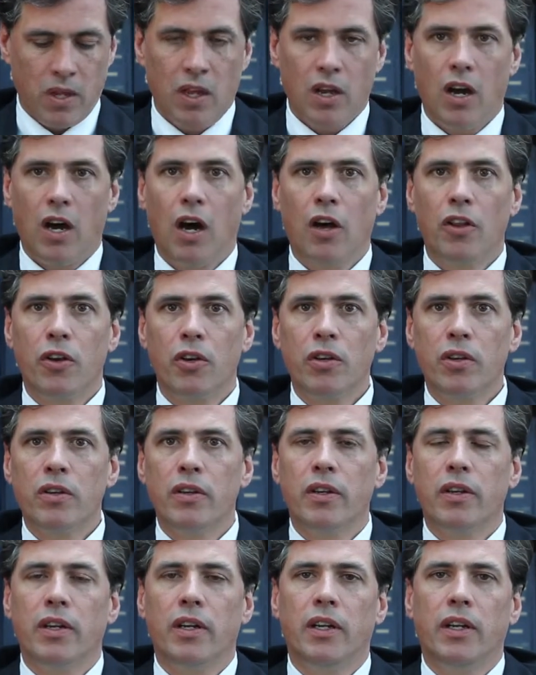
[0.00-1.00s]
Other
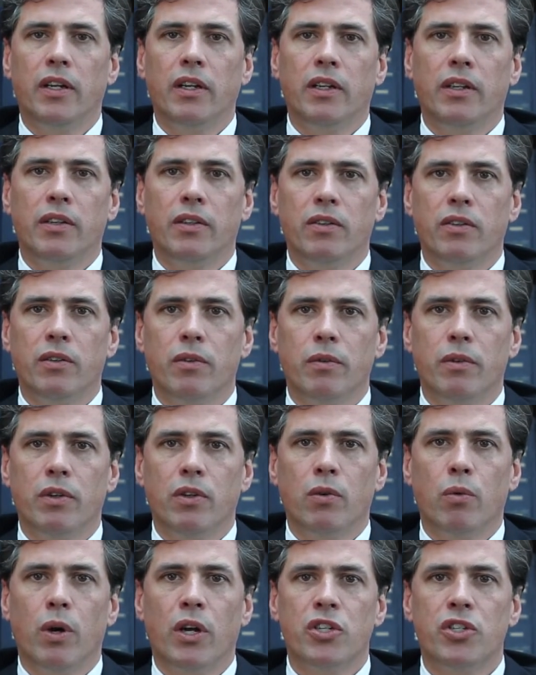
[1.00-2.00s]

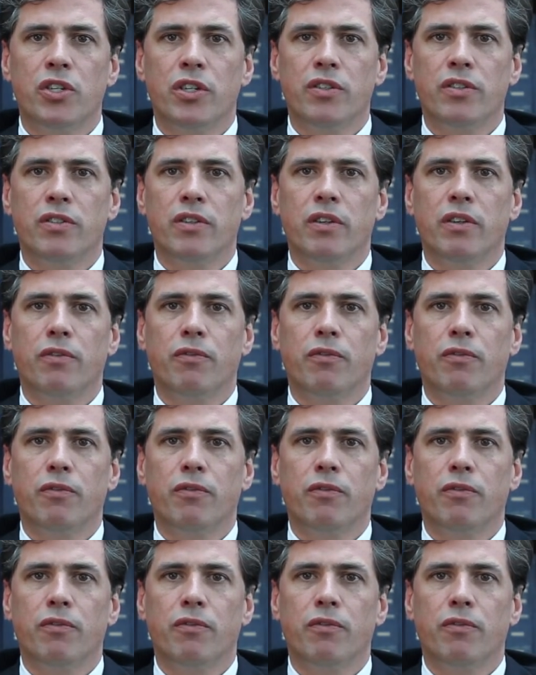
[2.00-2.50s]
questions